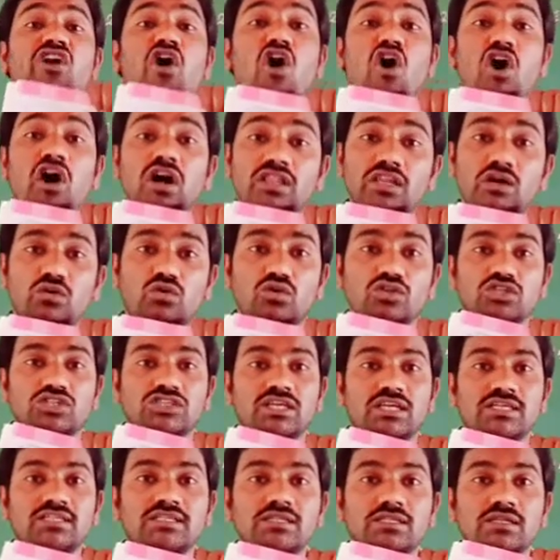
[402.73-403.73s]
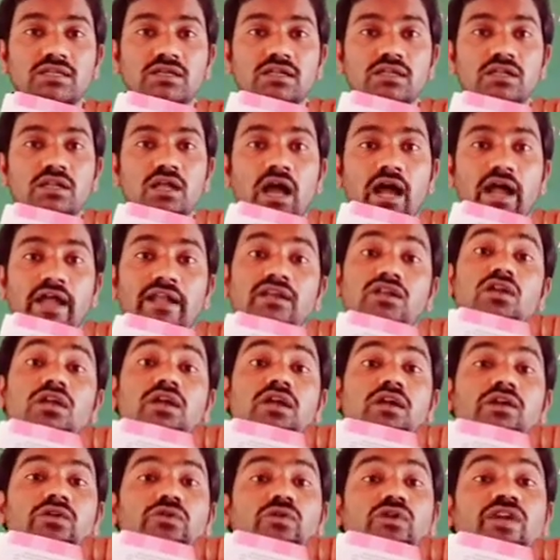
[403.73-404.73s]
all the questions
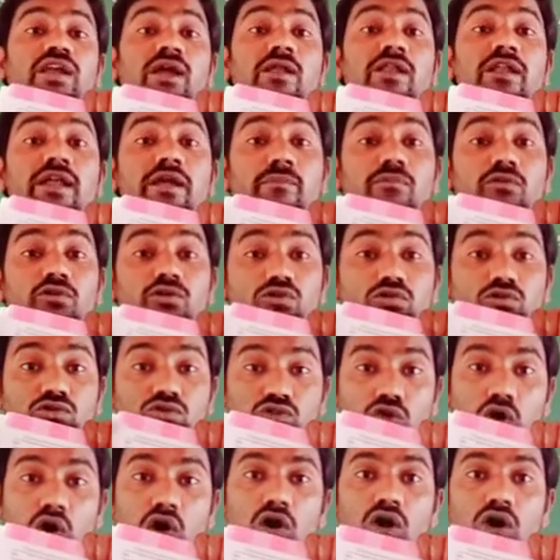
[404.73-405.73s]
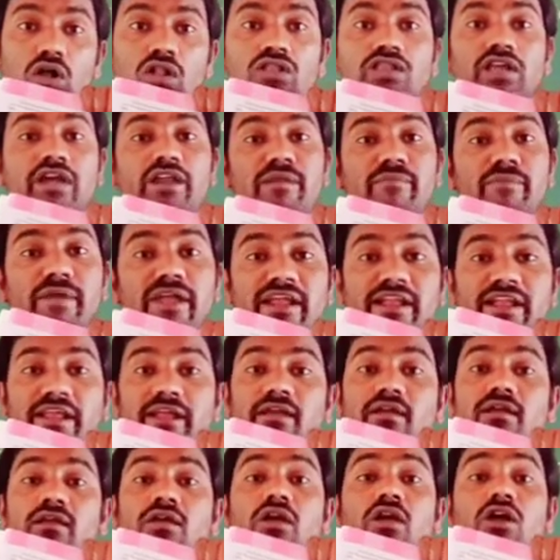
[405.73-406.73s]
and you can able to solve the
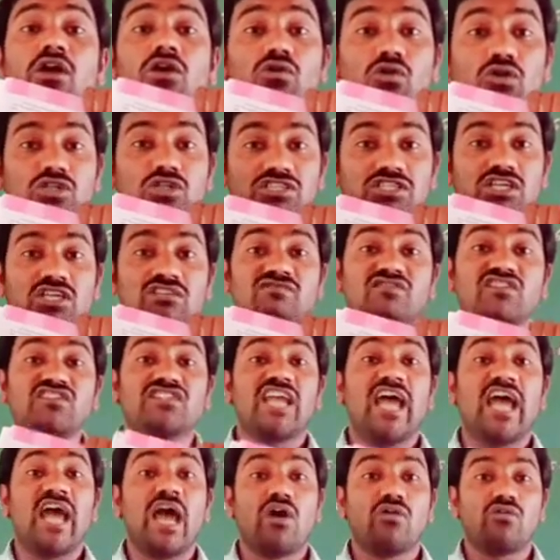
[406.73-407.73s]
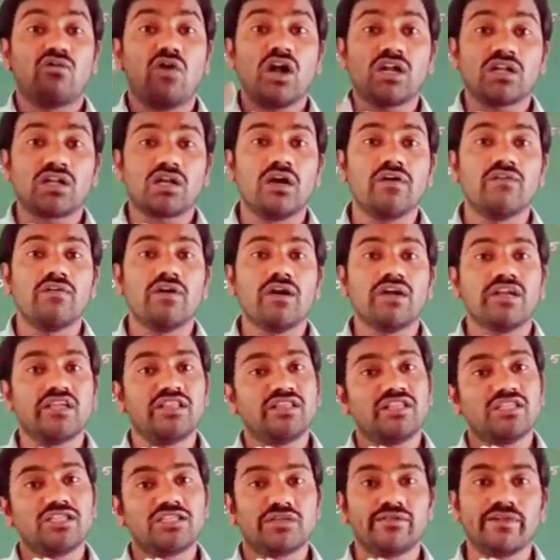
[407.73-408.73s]
remaining questions which I have not covered
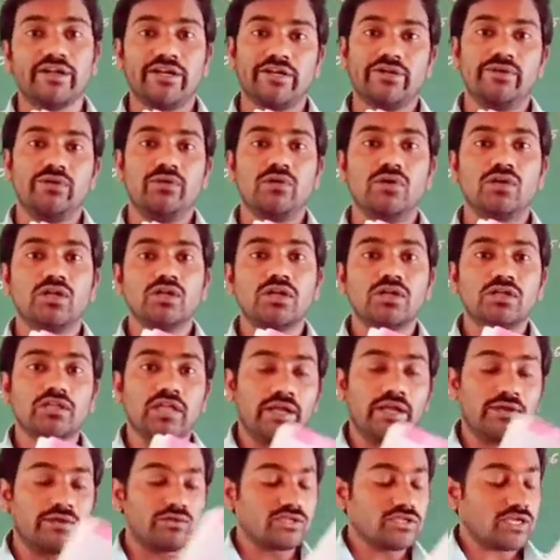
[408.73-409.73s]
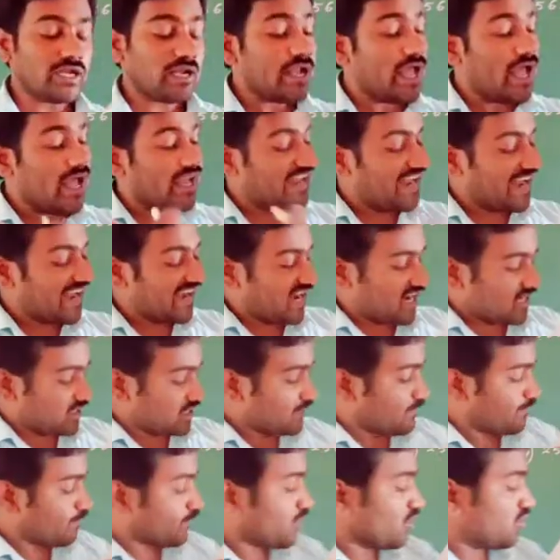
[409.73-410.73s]
in this video. Thank you children. Let's
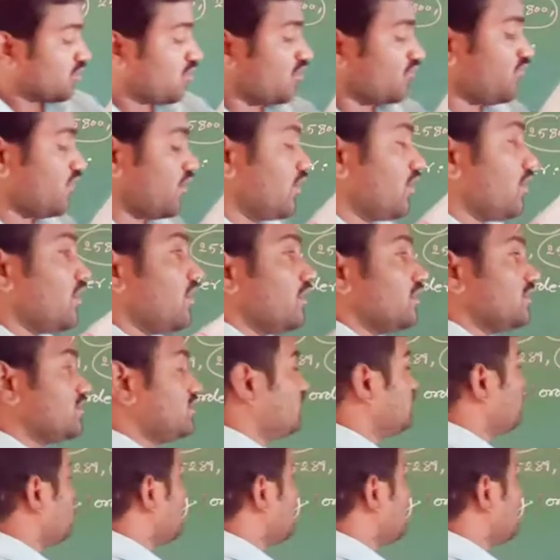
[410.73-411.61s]
go for the